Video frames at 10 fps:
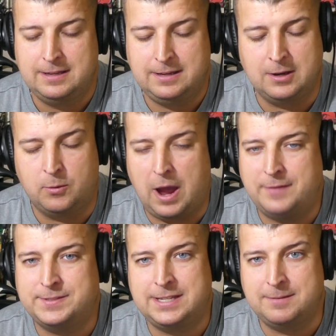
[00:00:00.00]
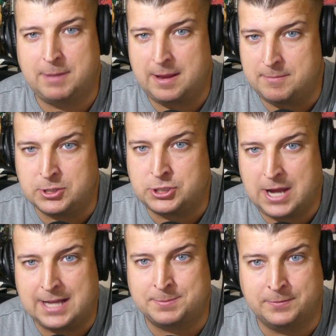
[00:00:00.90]
you know, I've seen Bambi's
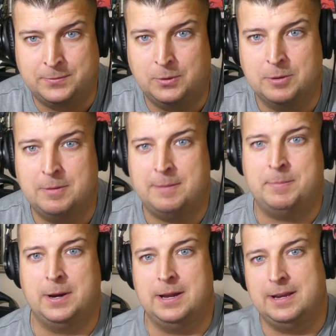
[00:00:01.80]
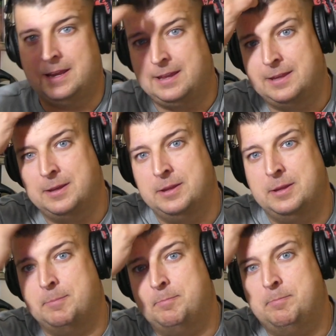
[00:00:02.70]
shots before, but the
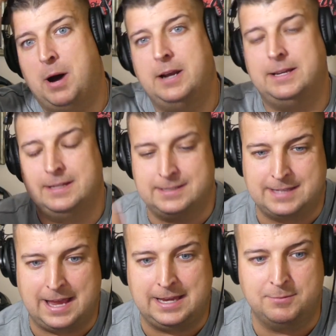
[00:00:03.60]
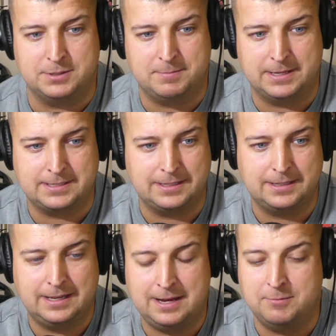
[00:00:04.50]
the bunnies that he was
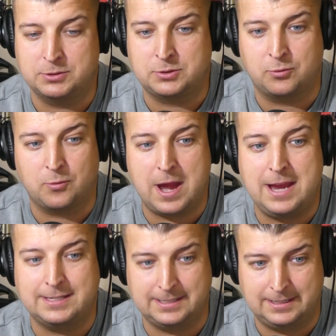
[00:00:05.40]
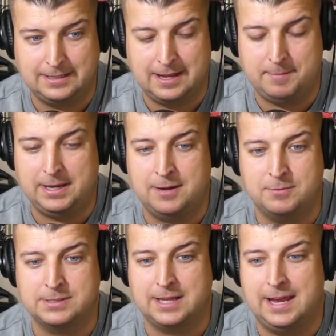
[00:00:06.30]
missing, it was crazy. I mean, it
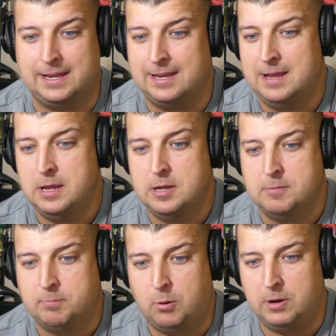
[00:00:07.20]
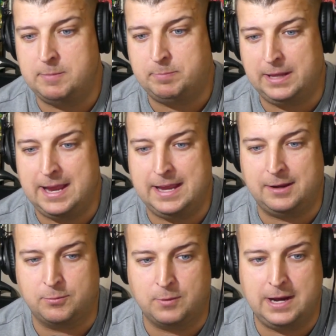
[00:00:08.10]
was like point
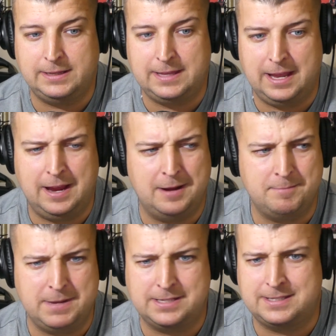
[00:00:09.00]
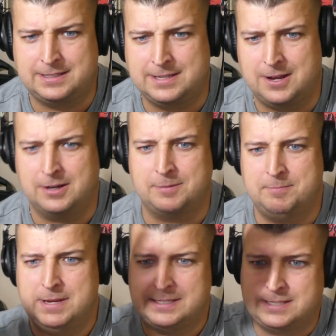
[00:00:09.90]
blank, right there, missed a dunk,
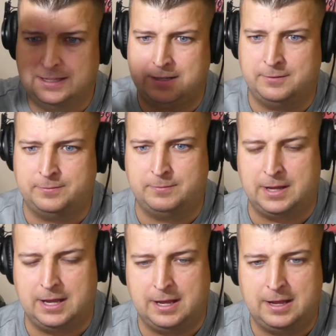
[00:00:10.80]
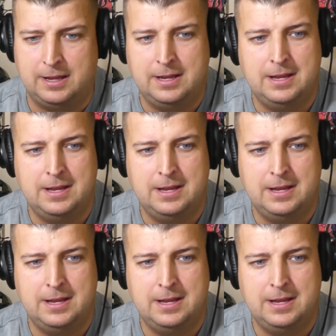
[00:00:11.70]
missed a little uh,